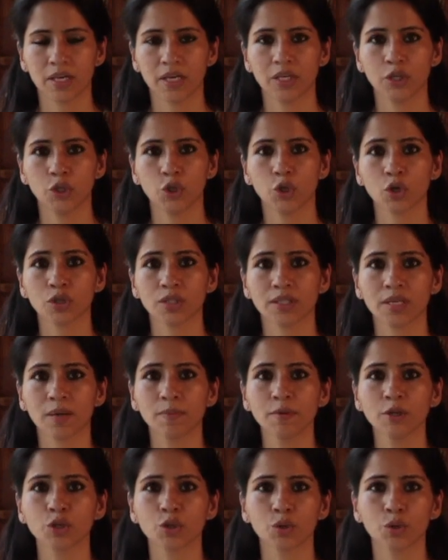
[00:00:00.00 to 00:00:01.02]
your
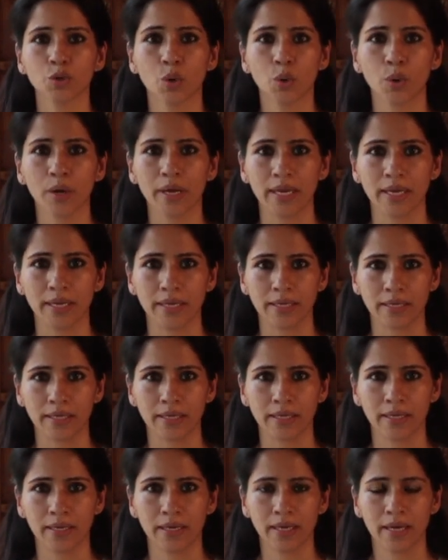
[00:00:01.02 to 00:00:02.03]
stomach should go in.
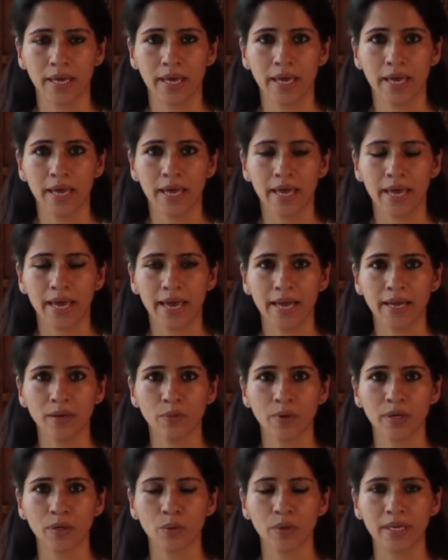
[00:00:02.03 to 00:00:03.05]

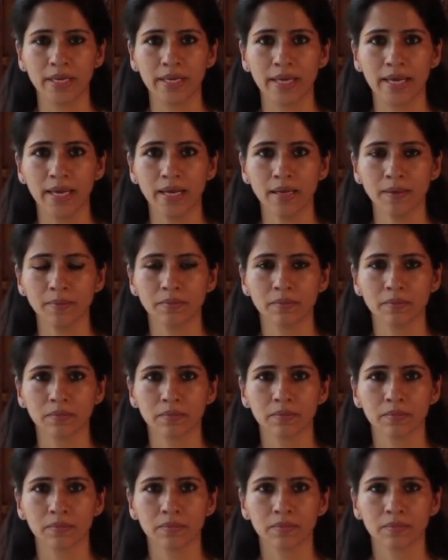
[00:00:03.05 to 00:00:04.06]
And when you inhale,
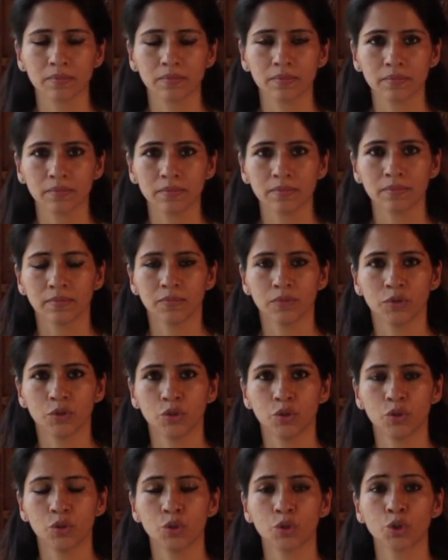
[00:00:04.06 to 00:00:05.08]

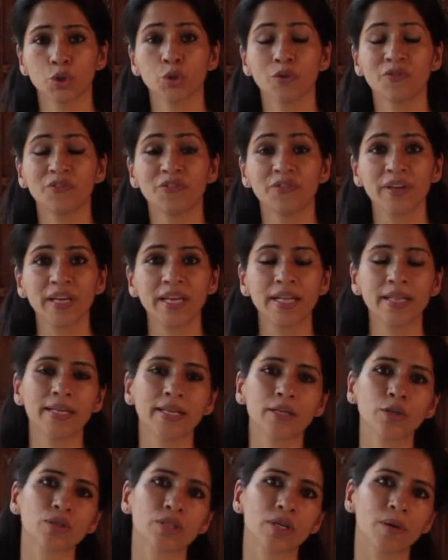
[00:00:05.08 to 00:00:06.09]
you should feel
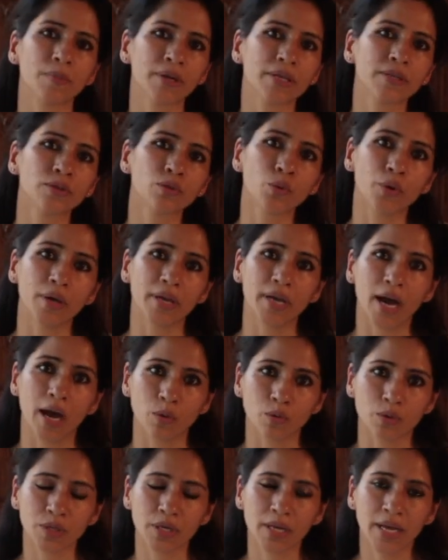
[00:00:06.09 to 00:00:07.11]
that your stomach is going
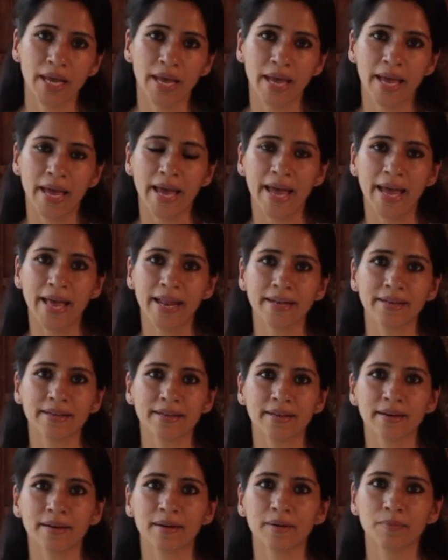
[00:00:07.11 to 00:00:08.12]
out.
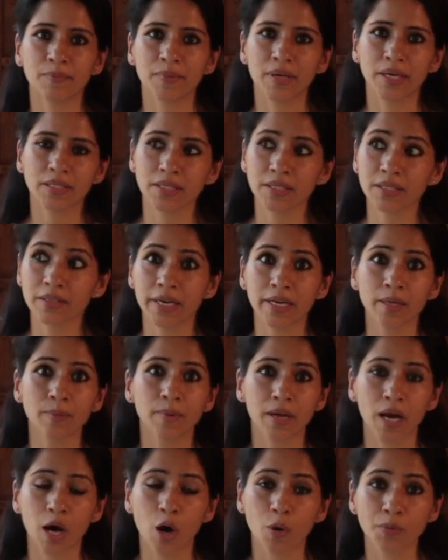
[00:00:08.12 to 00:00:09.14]
And it's
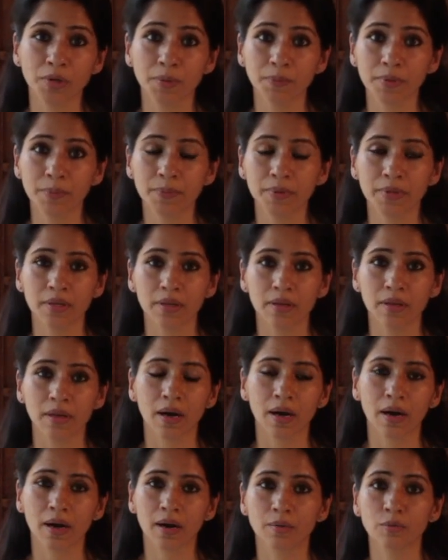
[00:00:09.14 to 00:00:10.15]
incredible how many people
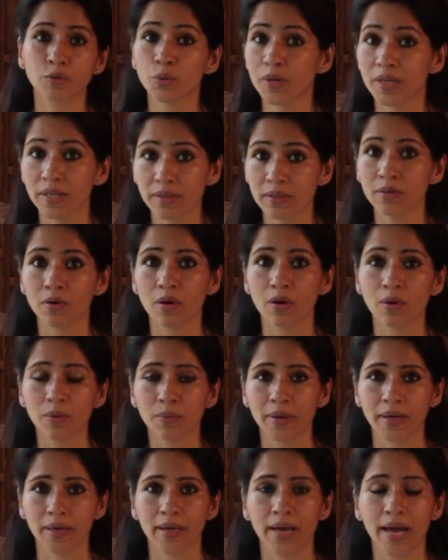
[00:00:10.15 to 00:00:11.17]
do it the wrong
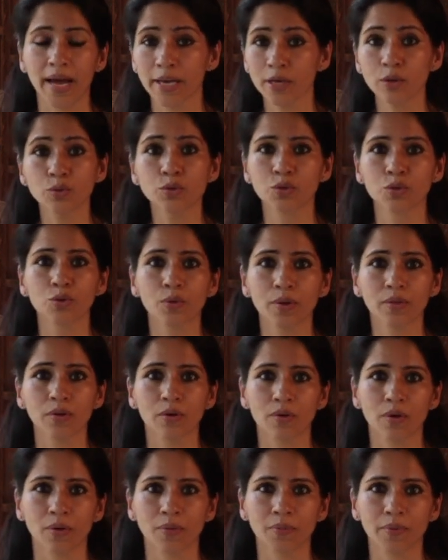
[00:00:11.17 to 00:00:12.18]
way. I used to do it
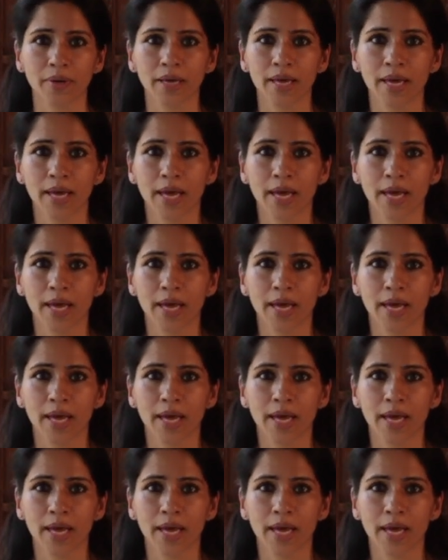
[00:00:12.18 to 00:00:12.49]
the wrong way.